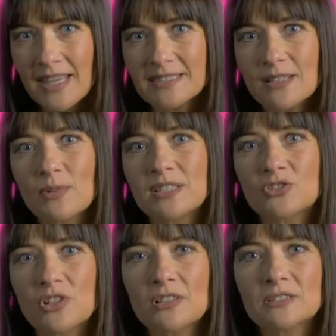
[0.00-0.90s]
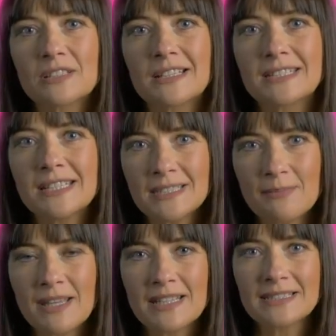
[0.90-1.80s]
is that we struggle to
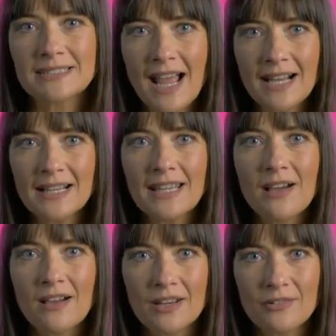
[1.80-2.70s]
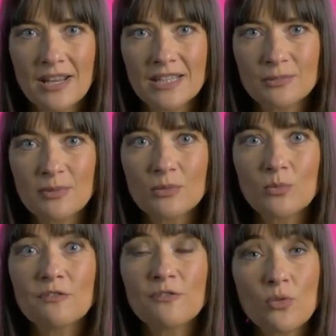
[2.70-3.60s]
anticipate exactly how an arrangement
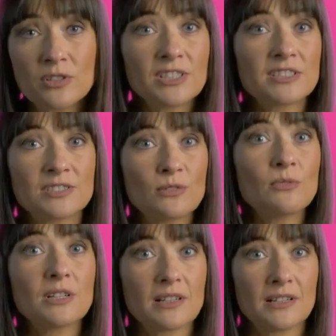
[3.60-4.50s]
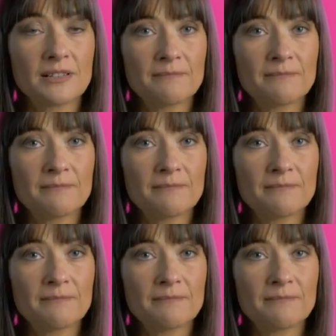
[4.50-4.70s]
will force us to work.